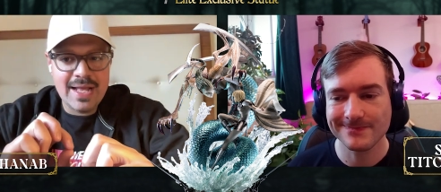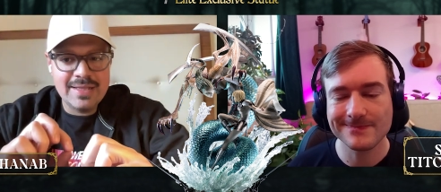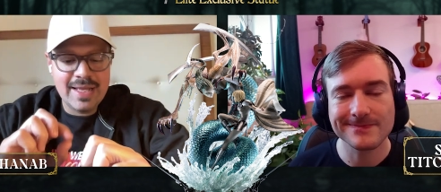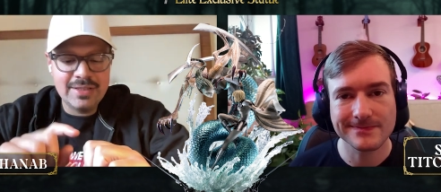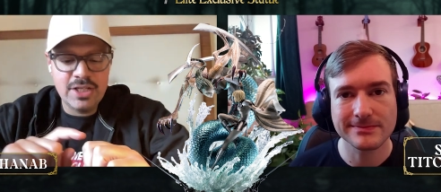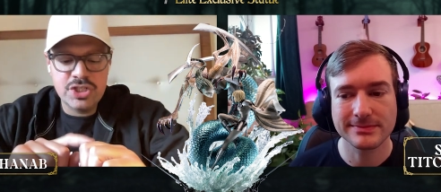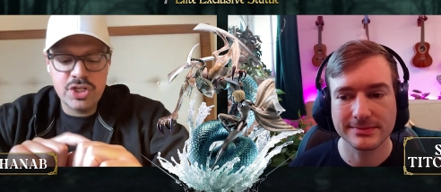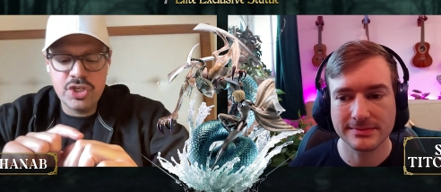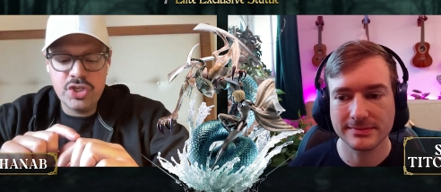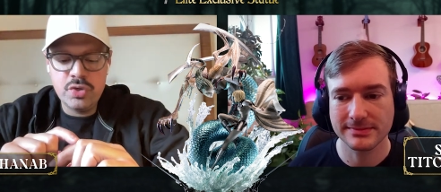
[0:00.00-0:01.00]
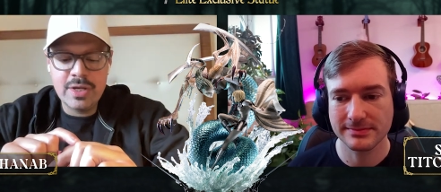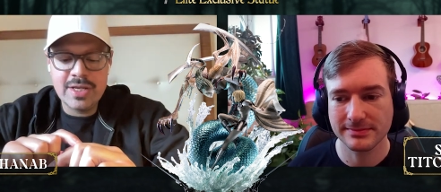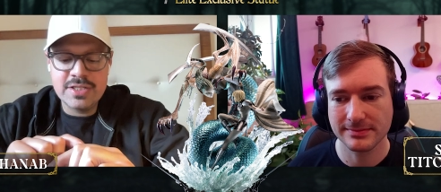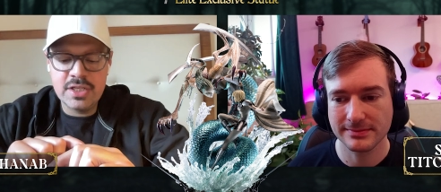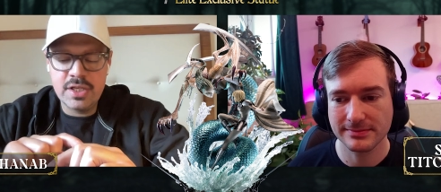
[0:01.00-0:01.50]
Speaker 1: And that tension you
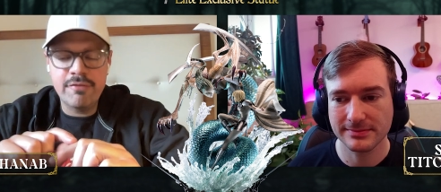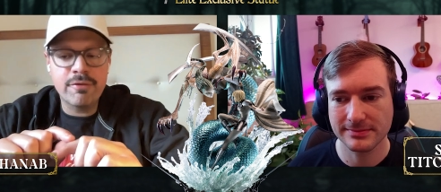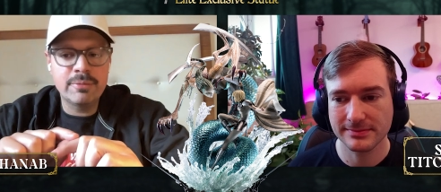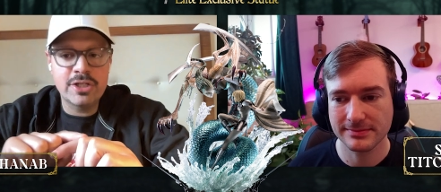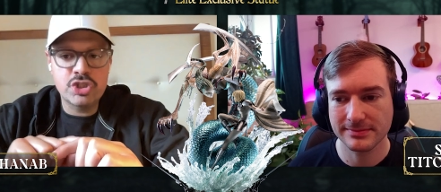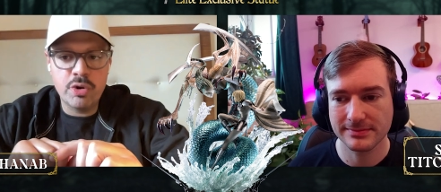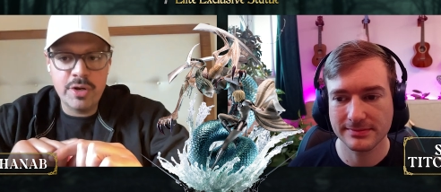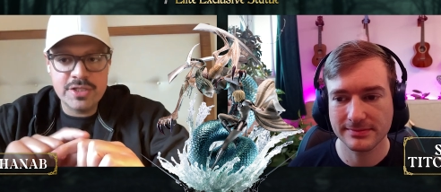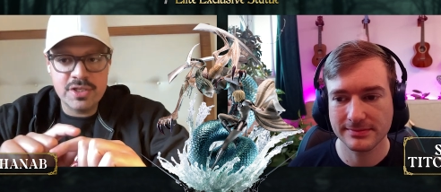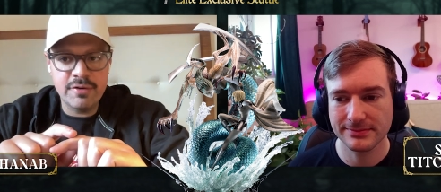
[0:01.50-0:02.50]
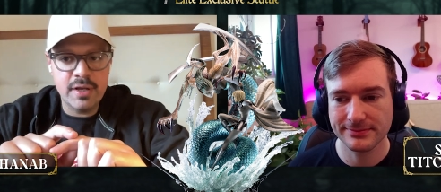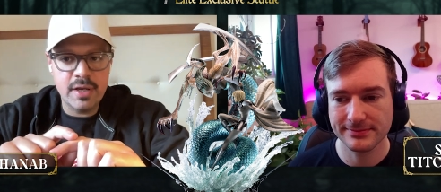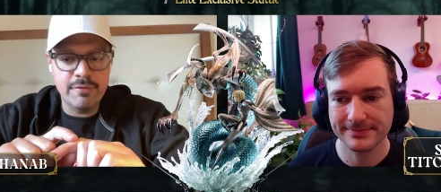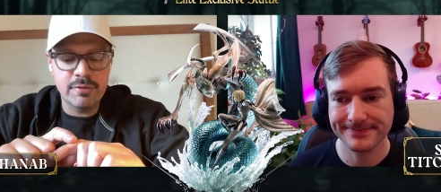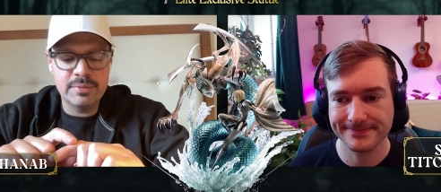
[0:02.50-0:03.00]
can see it from the joints,
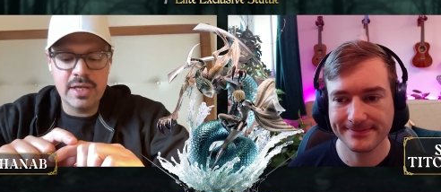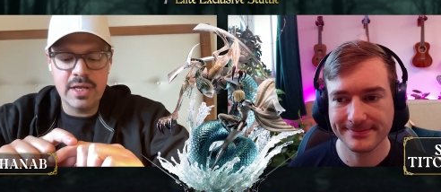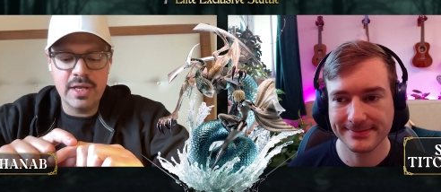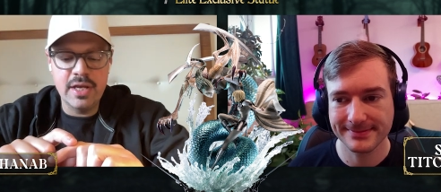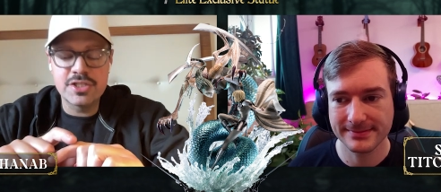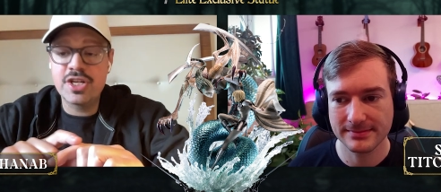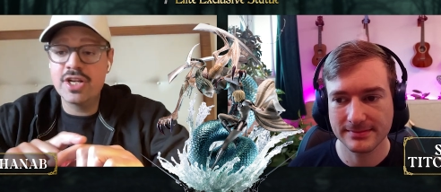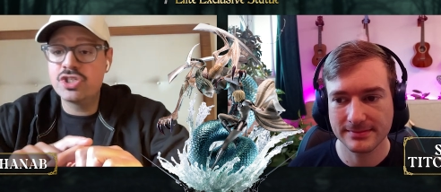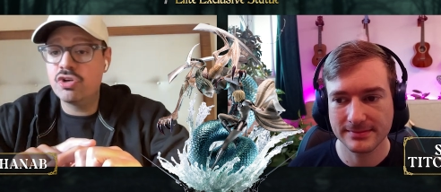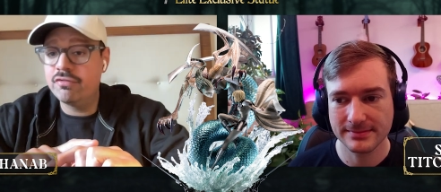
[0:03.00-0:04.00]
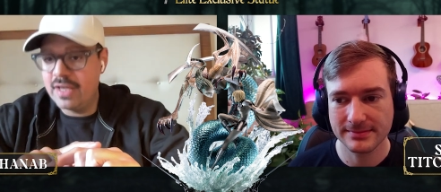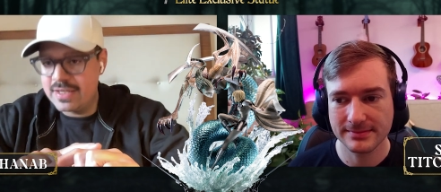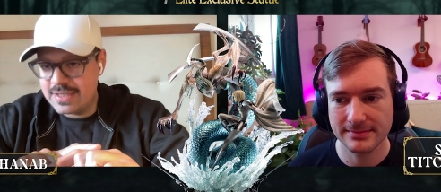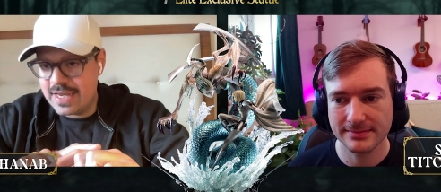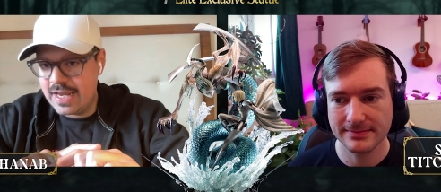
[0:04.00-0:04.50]
from the stretch of
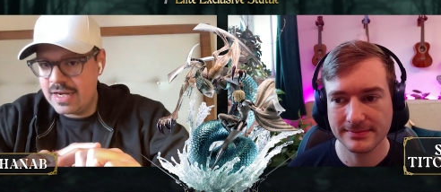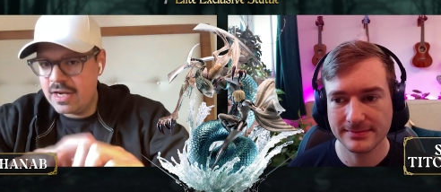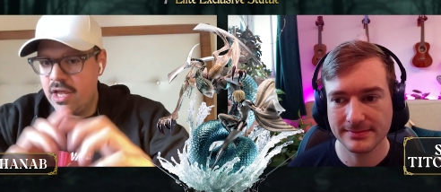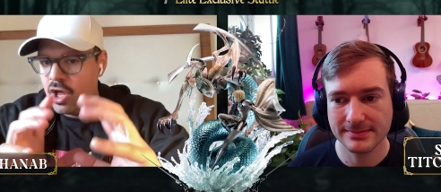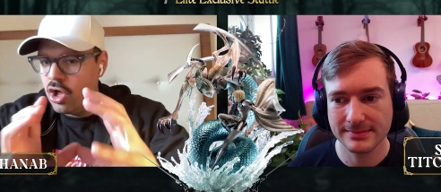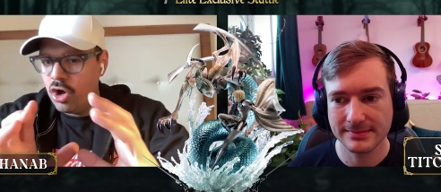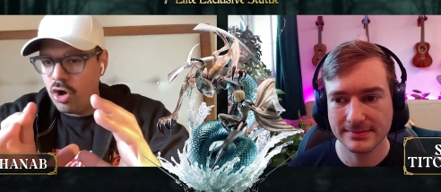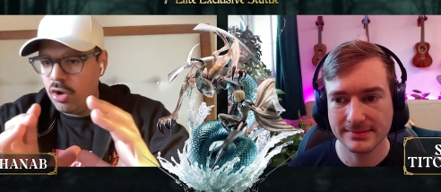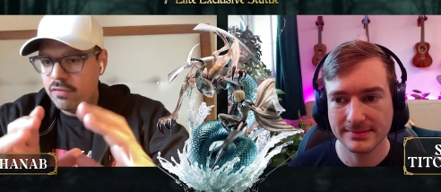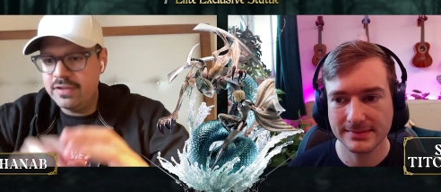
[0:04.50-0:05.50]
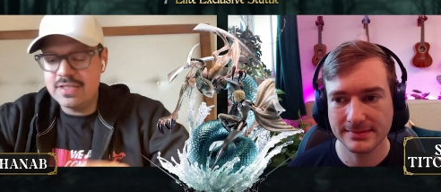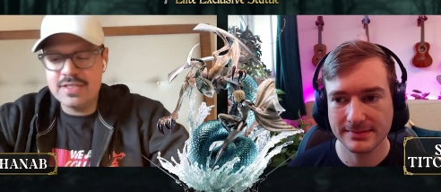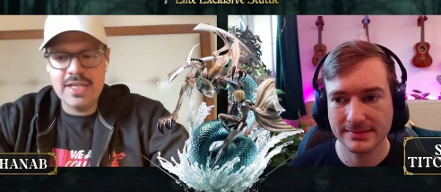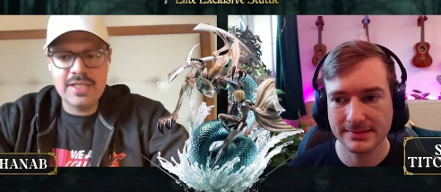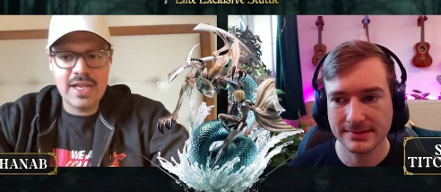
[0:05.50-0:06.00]
the skin, all of
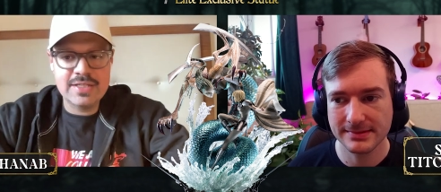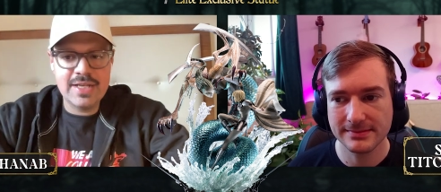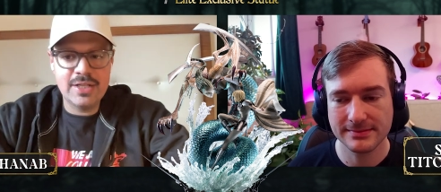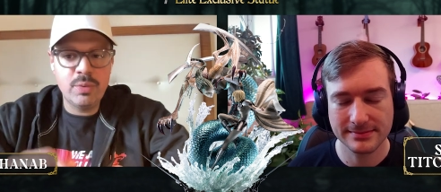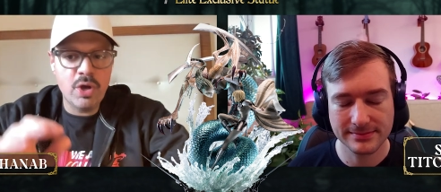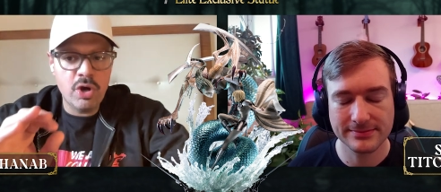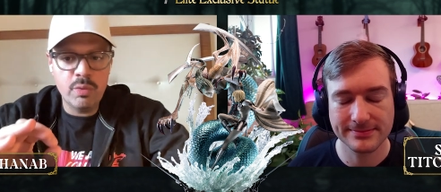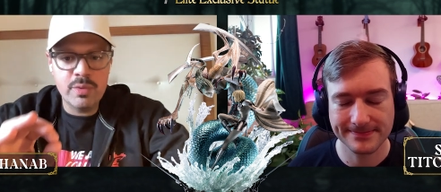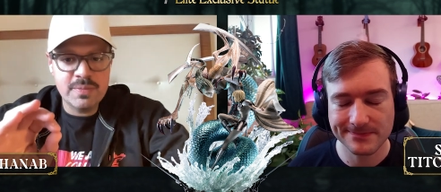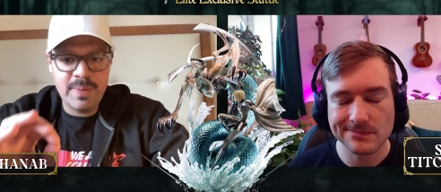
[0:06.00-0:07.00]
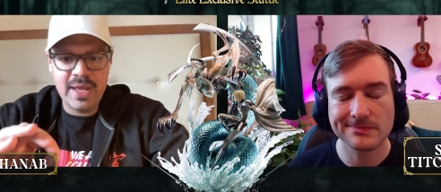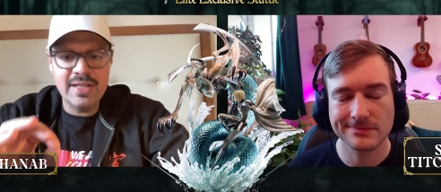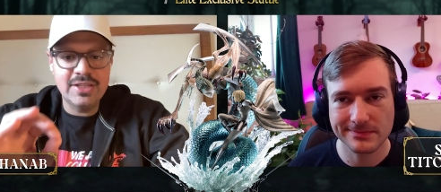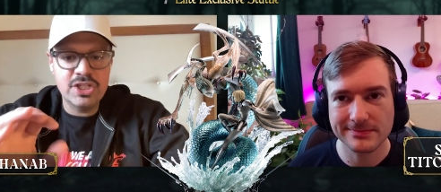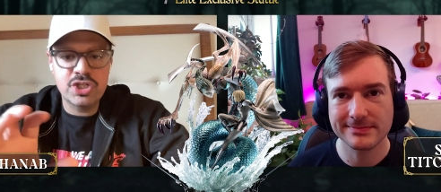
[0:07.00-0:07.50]
these details that we always pay
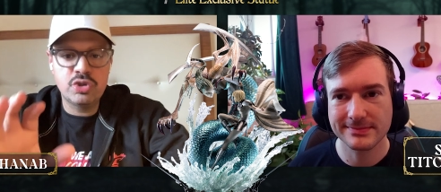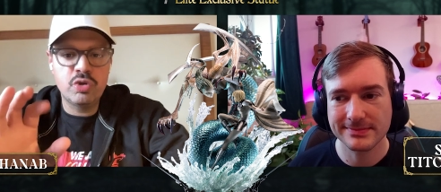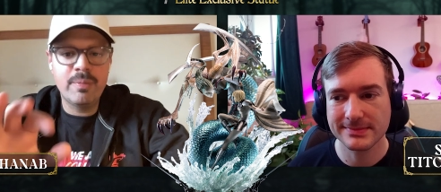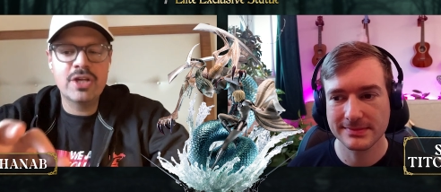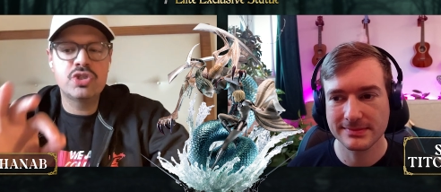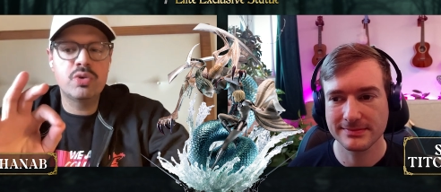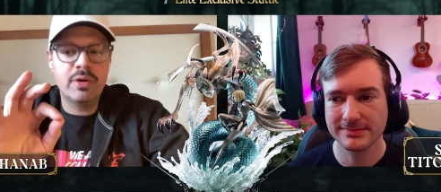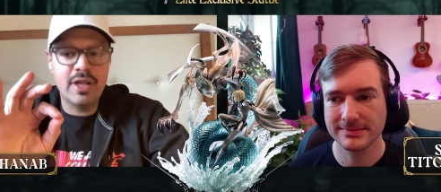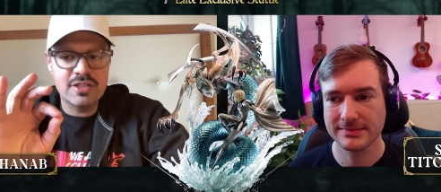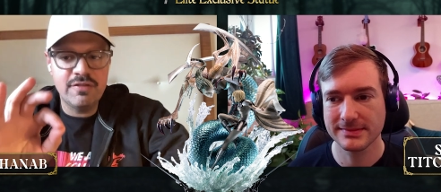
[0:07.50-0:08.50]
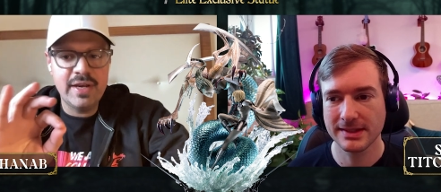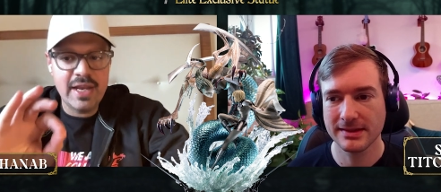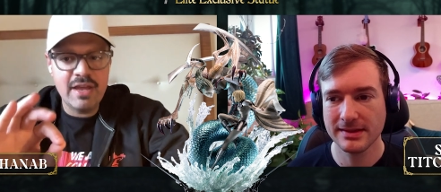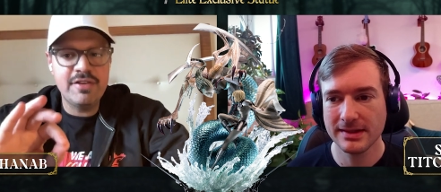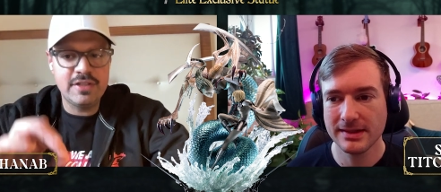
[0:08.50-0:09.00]
attention to make sure it's
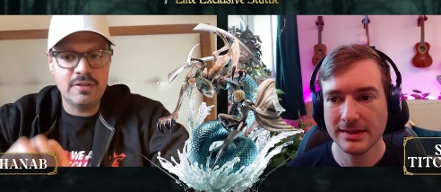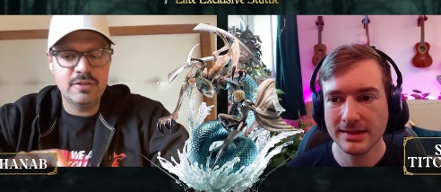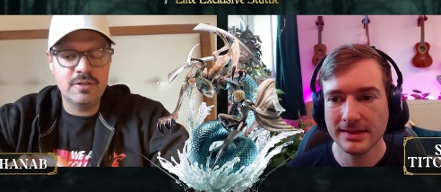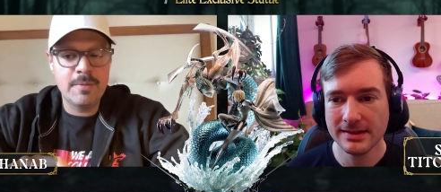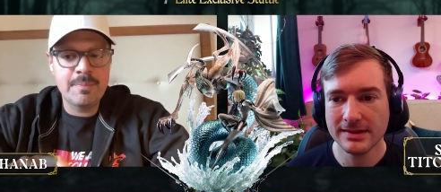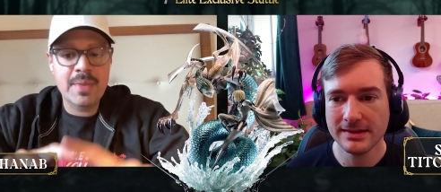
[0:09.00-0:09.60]
very evident.